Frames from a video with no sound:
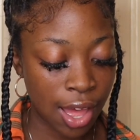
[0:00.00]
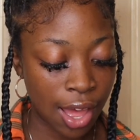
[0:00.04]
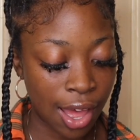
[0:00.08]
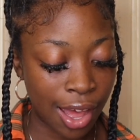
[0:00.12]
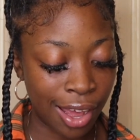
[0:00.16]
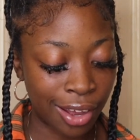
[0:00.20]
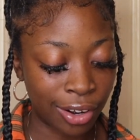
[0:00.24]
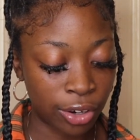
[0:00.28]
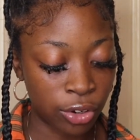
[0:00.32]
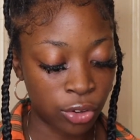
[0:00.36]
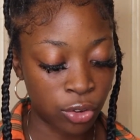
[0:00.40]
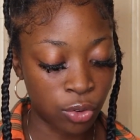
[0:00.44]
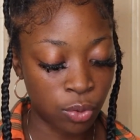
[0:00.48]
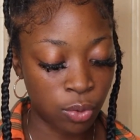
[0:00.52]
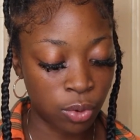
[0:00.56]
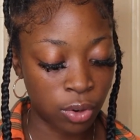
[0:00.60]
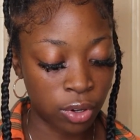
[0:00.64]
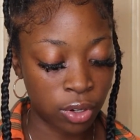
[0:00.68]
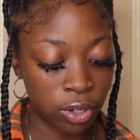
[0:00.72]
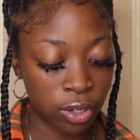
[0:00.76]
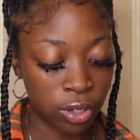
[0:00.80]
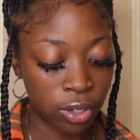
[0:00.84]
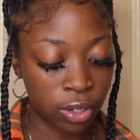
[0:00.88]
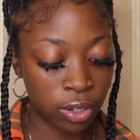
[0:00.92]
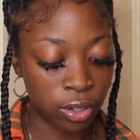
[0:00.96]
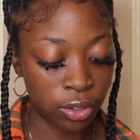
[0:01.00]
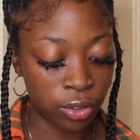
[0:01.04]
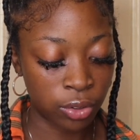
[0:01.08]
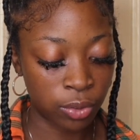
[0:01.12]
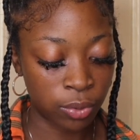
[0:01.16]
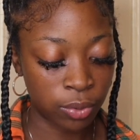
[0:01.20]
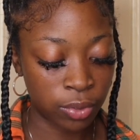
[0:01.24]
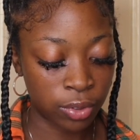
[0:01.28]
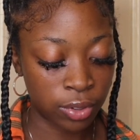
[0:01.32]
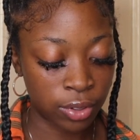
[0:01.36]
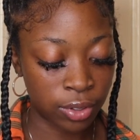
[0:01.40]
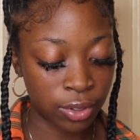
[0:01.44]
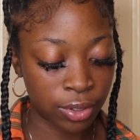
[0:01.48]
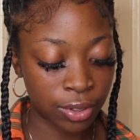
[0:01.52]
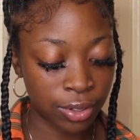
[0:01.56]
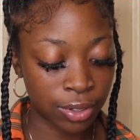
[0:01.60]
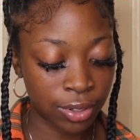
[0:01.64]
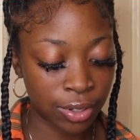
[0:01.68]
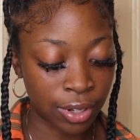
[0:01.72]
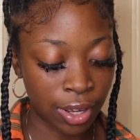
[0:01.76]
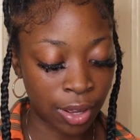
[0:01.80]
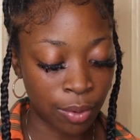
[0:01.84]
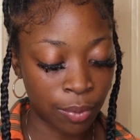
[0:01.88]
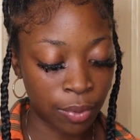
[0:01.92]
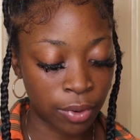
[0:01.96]
I do want another one.
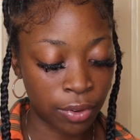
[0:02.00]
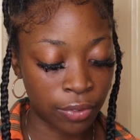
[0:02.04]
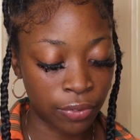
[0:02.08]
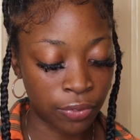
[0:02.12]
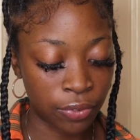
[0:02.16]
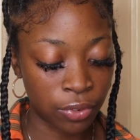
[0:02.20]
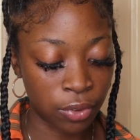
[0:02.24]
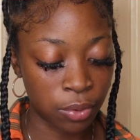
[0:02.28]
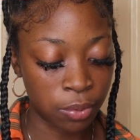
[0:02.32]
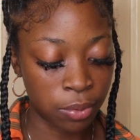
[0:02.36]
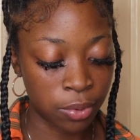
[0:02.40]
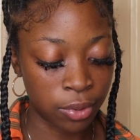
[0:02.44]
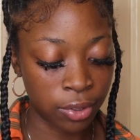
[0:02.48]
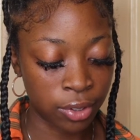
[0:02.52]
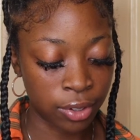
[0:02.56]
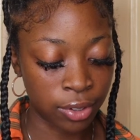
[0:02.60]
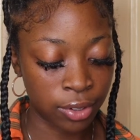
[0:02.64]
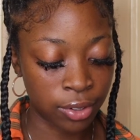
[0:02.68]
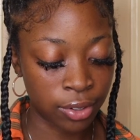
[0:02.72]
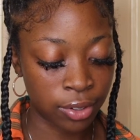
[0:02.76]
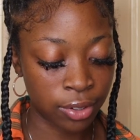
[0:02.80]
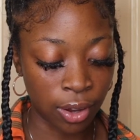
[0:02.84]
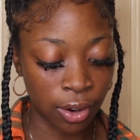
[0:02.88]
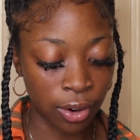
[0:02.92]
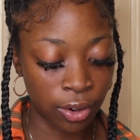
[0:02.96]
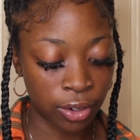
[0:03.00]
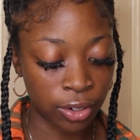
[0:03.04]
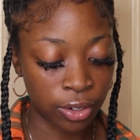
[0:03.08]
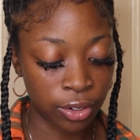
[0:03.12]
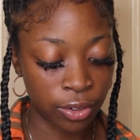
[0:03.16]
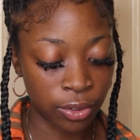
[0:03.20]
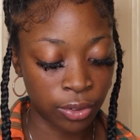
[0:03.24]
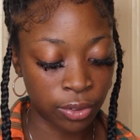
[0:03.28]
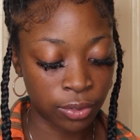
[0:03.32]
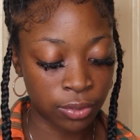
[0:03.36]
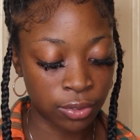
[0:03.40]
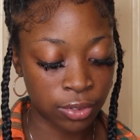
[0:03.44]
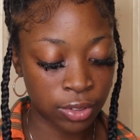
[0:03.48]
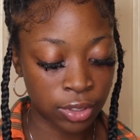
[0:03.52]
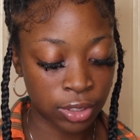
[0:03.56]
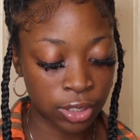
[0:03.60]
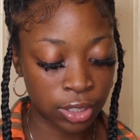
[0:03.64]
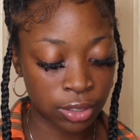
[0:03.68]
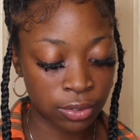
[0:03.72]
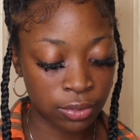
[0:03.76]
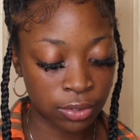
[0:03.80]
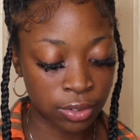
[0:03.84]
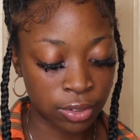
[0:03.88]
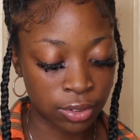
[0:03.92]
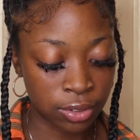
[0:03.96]
I want a few more. I already know the ones I
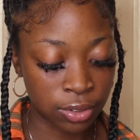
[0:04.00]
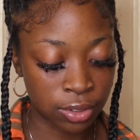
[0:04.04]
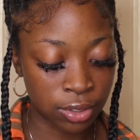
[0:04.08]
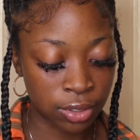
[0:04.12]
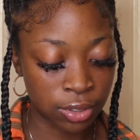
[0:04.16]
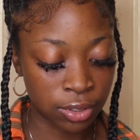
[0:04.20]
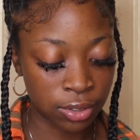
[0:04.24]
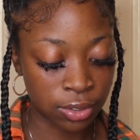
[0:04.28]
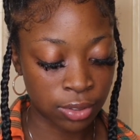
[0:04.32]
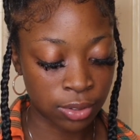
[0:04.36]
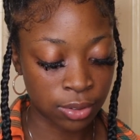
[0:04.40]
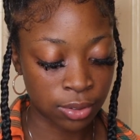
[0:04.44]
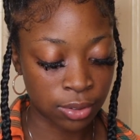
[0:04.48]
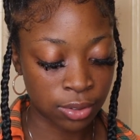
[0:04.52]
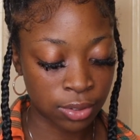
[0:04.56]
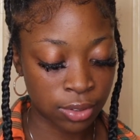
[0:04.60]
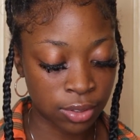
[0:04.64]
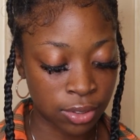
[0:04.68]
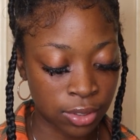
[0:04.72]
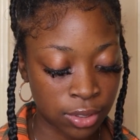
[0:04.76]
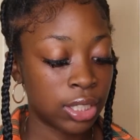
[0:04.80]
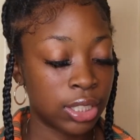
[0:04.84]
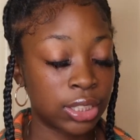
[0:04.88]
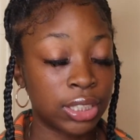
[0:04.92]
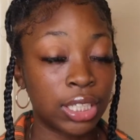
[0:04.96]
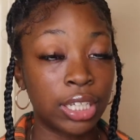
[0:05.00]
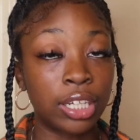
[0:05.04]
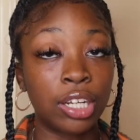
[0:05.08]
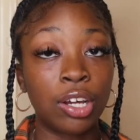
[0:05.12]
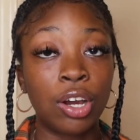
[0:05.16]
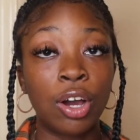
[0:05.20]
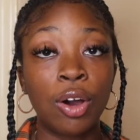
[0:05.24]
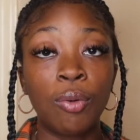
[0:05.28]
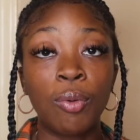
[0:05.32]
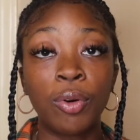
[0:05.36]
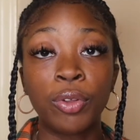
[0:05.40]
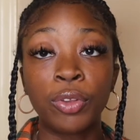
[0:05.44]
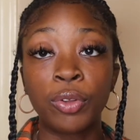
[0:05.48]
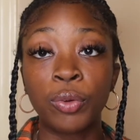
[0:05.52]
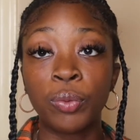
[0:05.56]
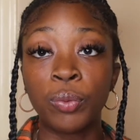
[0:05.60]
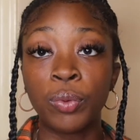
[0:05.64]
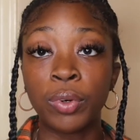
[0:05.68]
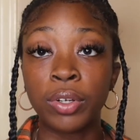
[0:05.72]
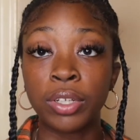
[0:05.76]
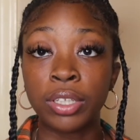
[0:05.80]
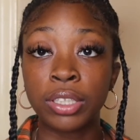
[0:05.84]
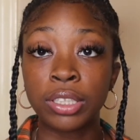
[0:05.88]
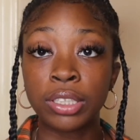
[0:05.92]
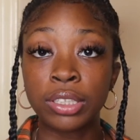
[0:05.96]
want too. Because I know I want the
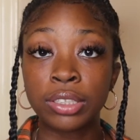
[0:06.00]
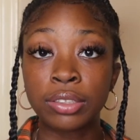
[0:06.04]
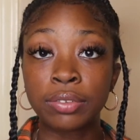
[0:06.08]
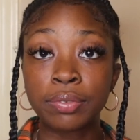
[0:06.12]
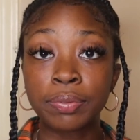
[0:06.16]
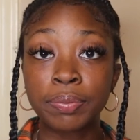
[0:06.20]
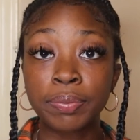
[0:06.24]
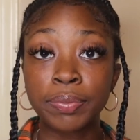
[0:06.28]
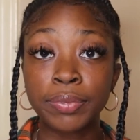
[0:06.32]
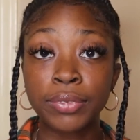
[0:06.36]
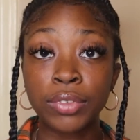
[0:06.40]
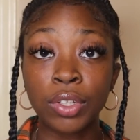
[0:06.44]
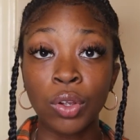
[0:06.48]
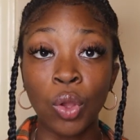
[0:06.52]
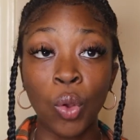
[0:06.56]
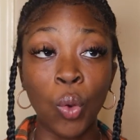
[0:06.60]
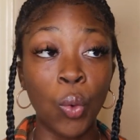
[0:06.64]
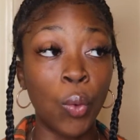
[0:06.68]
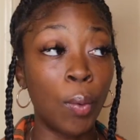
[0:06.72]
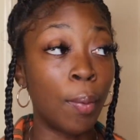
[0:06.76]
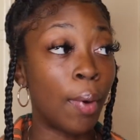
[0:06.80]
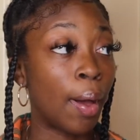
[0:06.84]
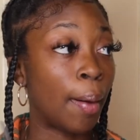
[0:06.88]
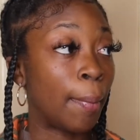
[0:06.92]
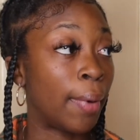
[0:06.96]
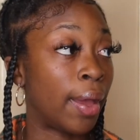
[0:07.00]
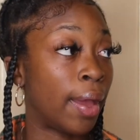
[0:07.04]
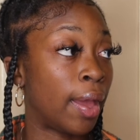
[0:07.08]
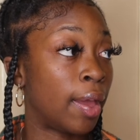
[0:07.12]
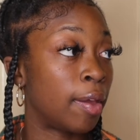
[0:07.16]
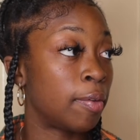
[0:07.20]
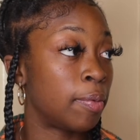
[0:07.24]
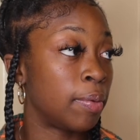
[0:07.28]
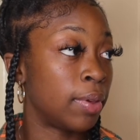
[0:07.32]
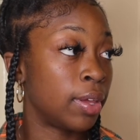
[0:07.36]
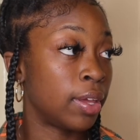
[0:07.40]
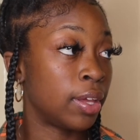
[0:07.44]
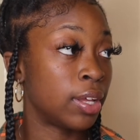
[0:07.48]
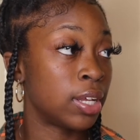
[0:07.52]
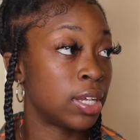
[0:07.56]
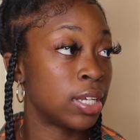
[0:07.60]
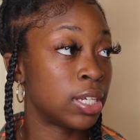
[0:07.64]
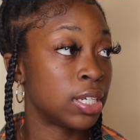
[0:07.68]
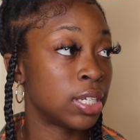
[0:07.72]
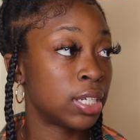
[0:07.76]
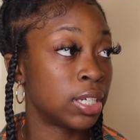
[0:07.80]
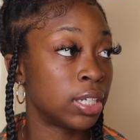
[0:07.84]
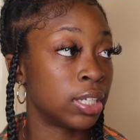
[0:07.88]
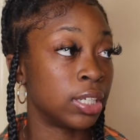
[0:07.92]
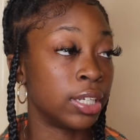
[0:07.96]
one with my baby
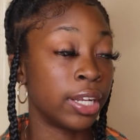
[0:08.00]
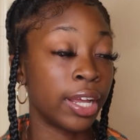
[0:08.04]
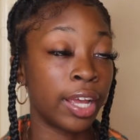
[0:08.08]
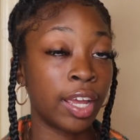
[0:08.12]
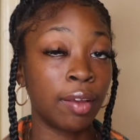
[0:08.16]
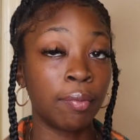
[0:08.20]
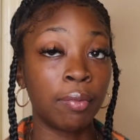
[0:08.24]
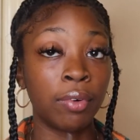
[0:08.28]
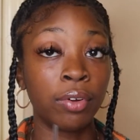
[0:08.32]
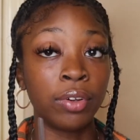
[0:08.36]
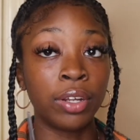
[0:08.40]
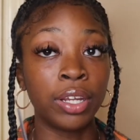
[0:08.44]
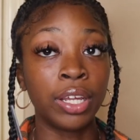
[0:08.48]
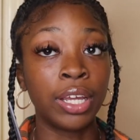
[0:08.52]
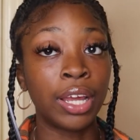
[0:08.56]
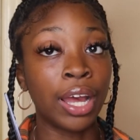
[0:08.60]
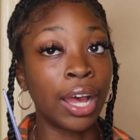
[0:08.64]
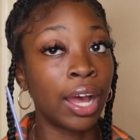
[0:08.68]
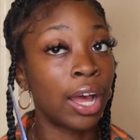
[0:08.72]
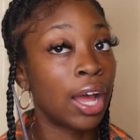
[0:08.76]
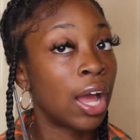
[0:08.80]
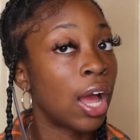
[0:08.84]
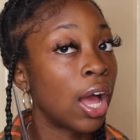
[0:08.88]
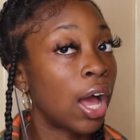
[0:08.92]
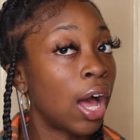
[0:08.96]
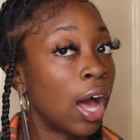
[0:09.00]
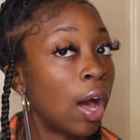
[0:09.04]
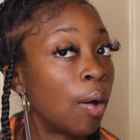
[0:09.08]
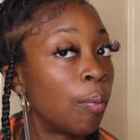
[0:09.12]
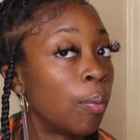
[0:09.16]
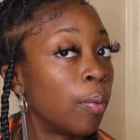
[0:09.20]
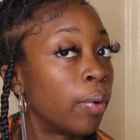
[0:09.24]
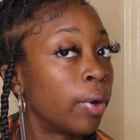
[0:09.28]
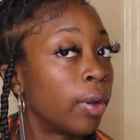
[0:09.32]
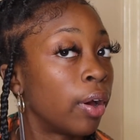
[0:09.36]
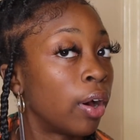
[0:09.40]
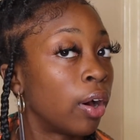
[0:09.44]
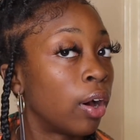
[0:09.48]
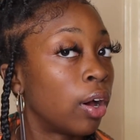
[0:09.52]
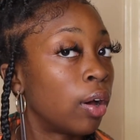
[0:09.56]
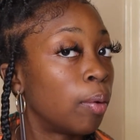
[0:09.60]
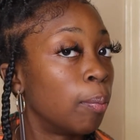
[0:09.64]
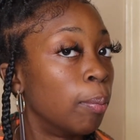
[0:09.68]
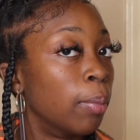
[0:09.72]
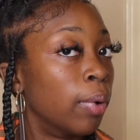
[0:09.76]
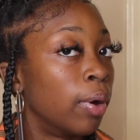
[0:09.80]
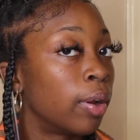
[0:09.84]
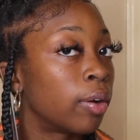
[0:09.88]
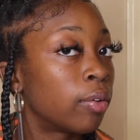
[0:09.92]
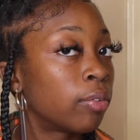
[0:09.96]
name on it. I want a
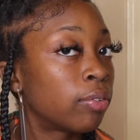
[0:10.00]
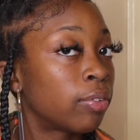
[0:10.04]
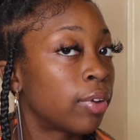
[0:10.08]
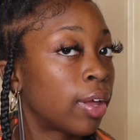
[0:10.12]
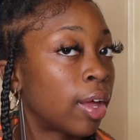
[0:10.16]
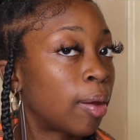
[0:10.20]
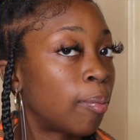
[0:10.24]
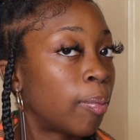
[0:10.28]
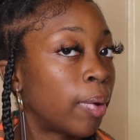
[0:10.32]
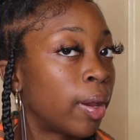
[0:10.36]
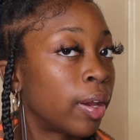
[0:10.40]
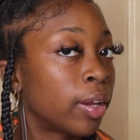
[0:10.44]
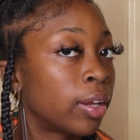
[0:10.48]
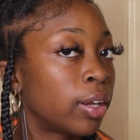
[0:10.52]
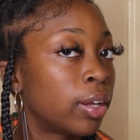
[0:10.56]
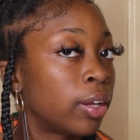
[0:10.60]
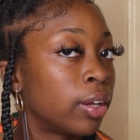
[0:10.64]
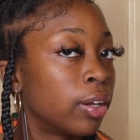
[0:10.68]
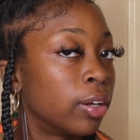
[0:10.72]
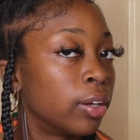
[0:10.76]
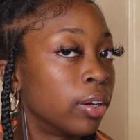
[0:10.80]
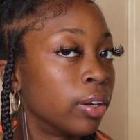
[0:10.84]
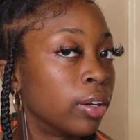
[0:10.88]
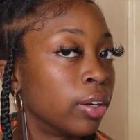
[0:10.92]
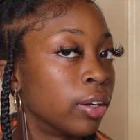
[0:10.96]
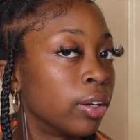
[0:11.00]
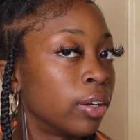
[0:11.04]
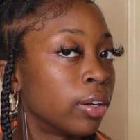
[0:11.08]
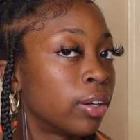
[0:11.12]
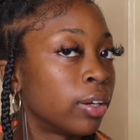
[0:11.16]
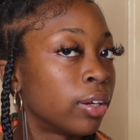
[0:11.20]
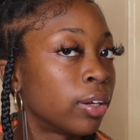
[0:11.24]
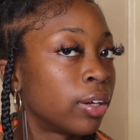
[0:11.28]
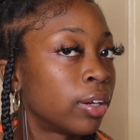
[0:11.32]
butterfly back here.